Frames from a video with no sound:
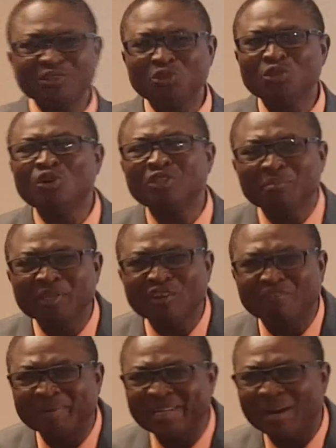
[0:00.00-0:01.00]
Do you know the meaning
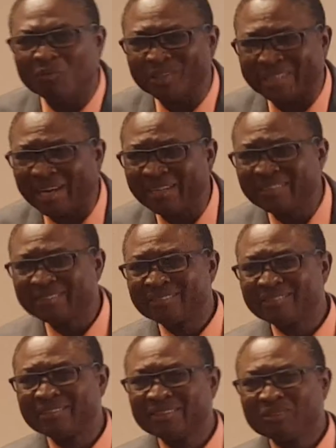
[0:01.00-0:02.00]
of bread and water?
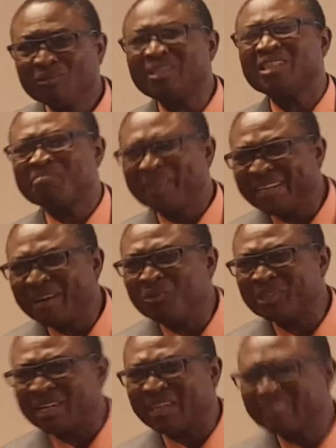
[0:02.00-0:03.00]
What is bread and
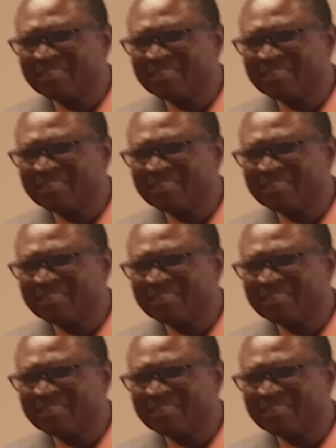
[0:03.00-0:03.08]
water?